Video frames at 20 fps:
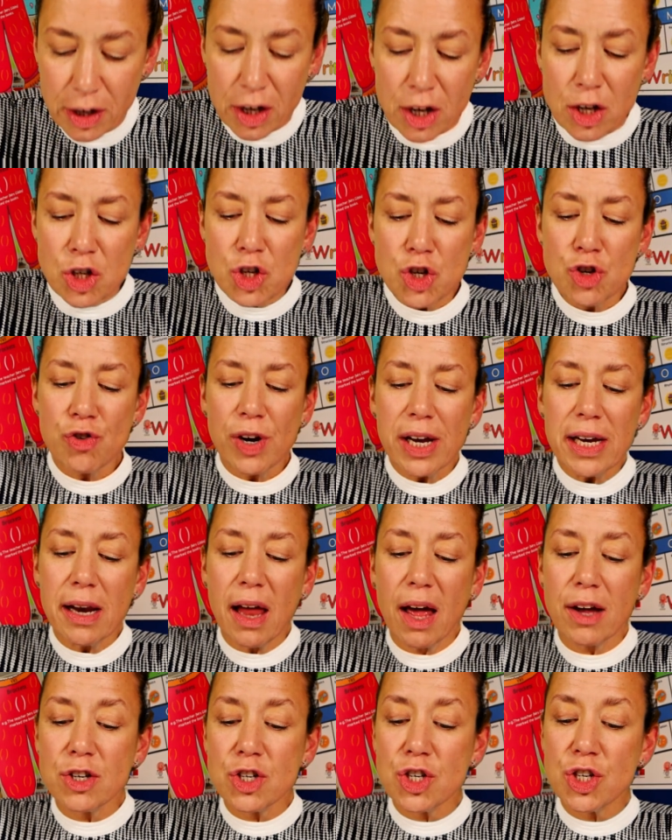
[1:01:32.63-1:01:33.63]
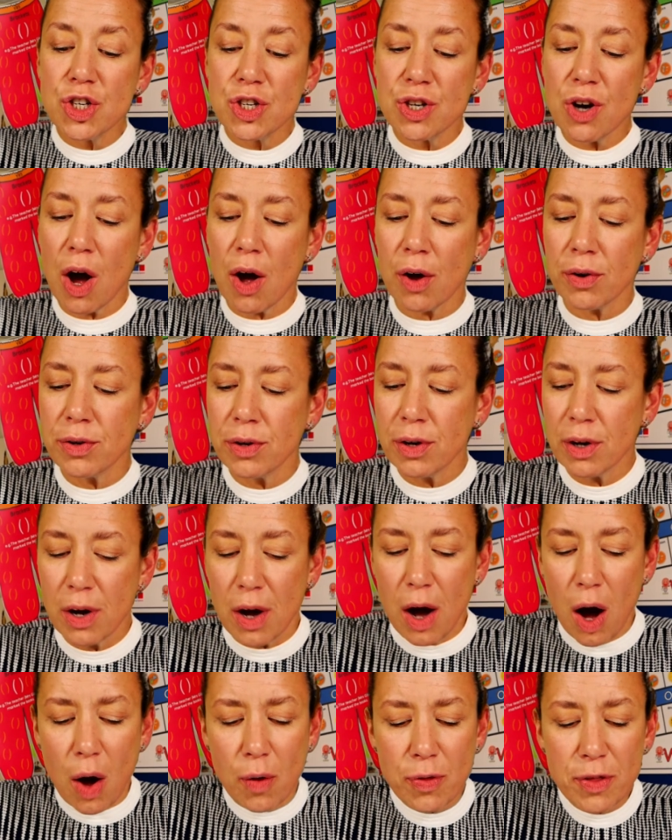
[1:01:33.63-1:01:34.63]
Streetlights shone
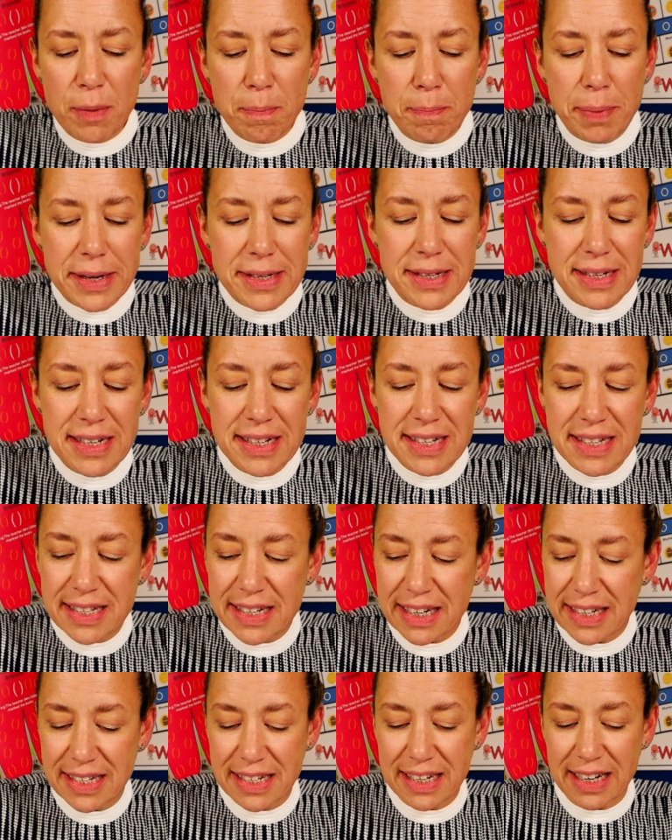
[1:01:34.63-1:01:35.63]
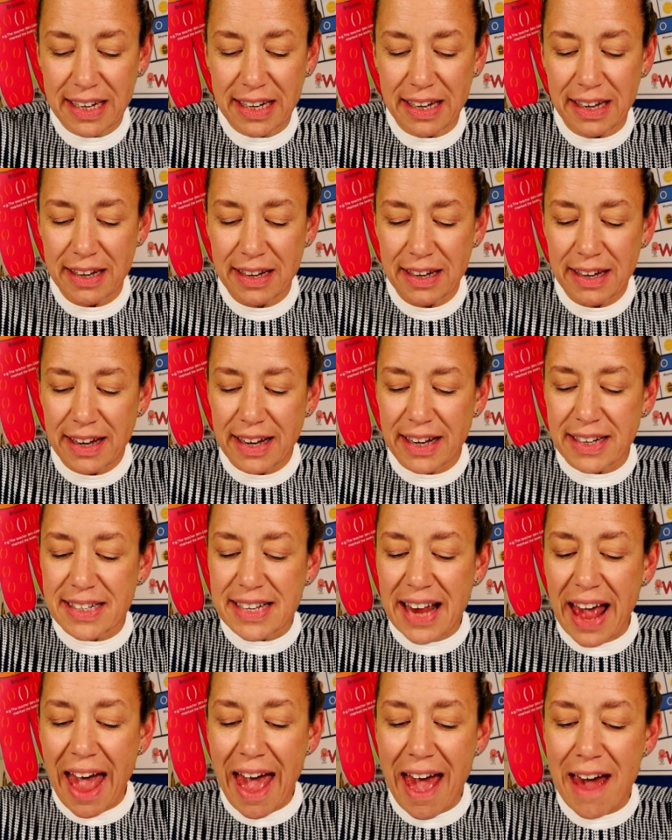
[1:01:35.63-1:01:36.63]
on the busy city as
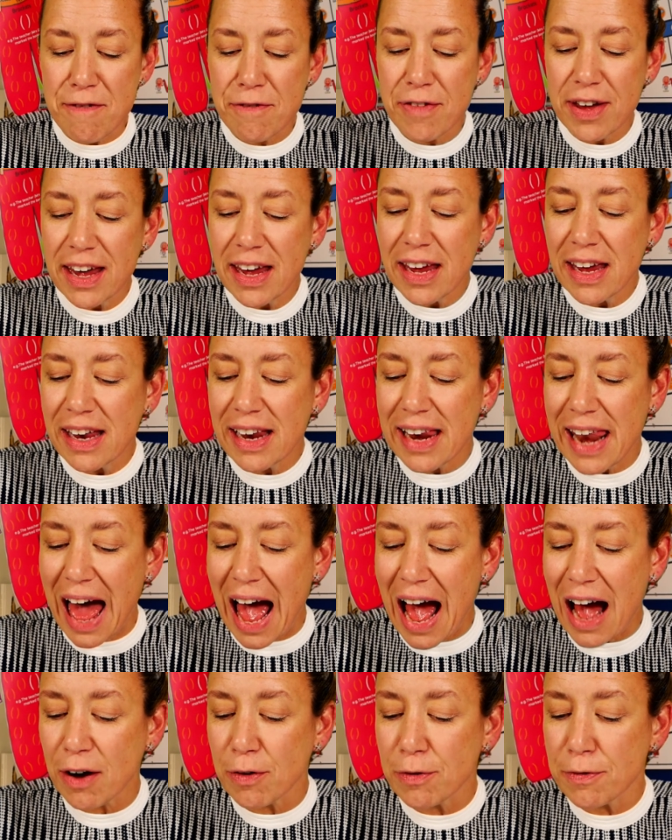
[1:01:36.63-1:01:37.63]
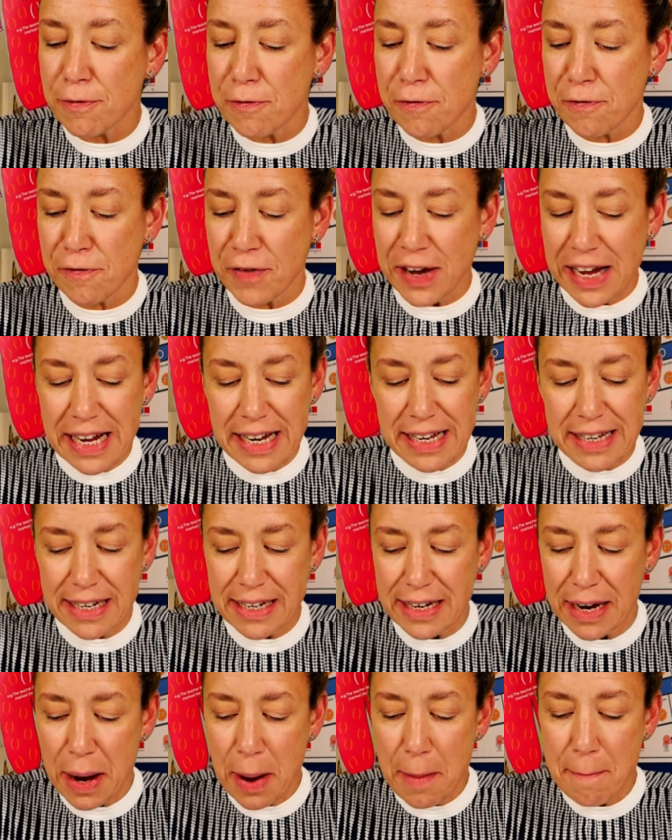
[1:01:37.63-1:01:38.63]
heavy, loud feet
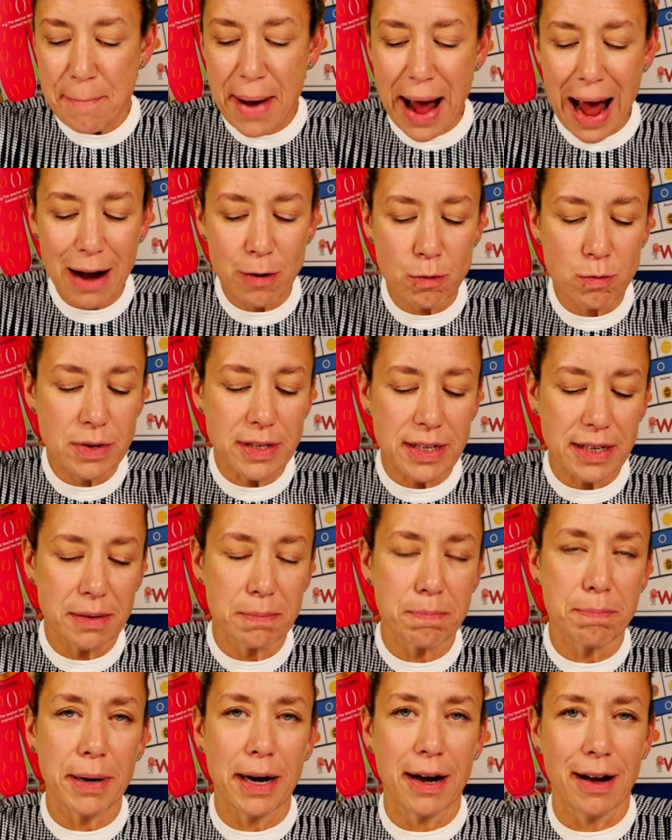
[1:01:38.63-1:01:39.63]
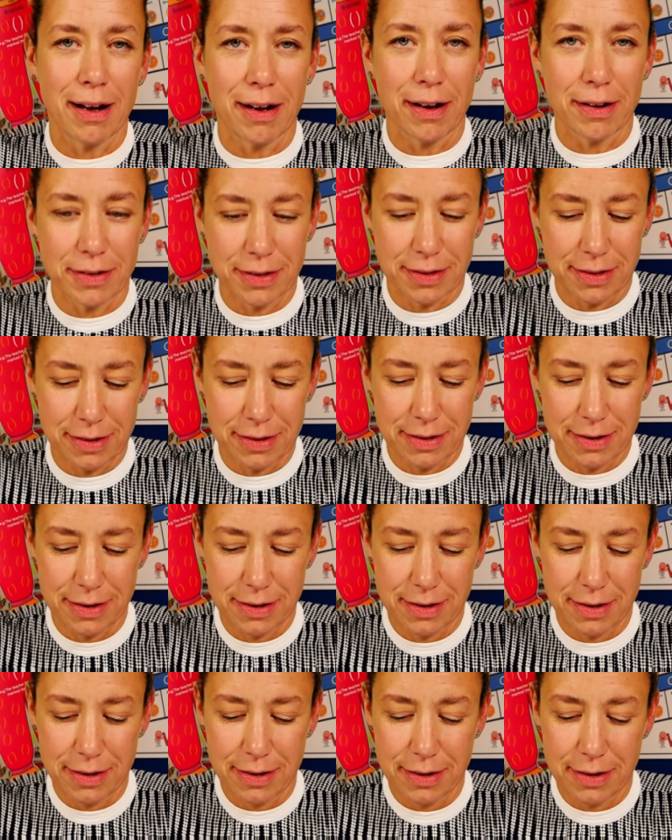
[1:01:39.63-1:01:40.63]
pounded past.
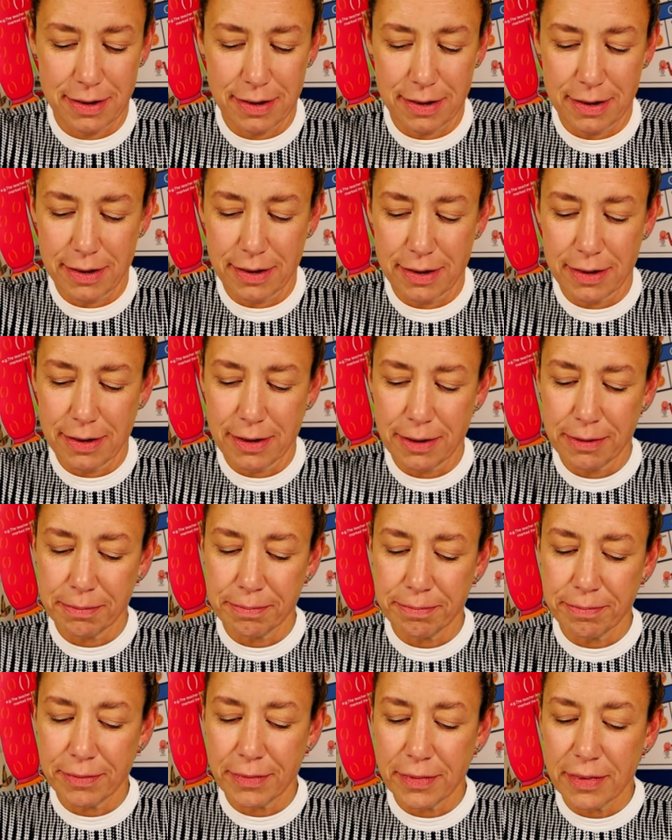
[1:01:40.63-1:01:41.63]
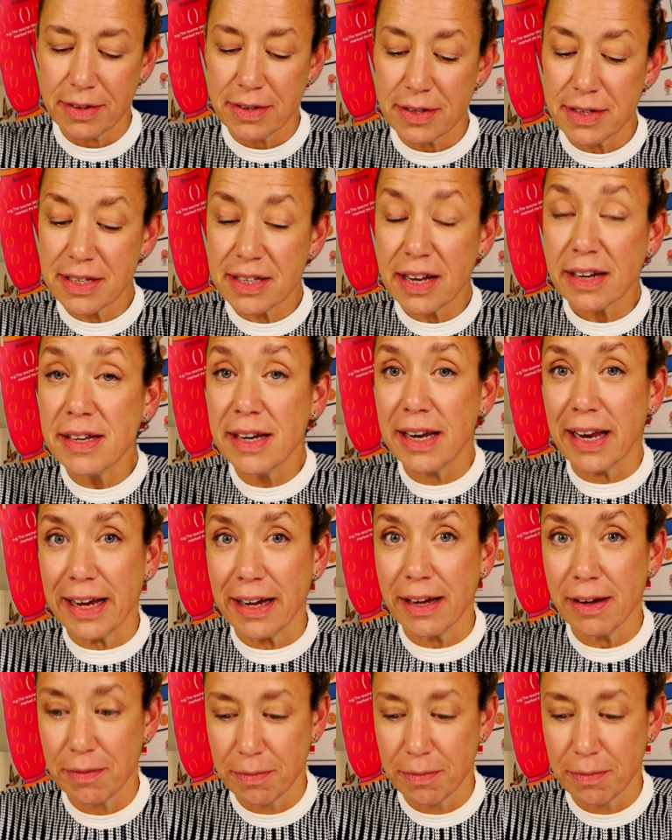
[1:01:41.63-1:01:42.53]
Suddenly,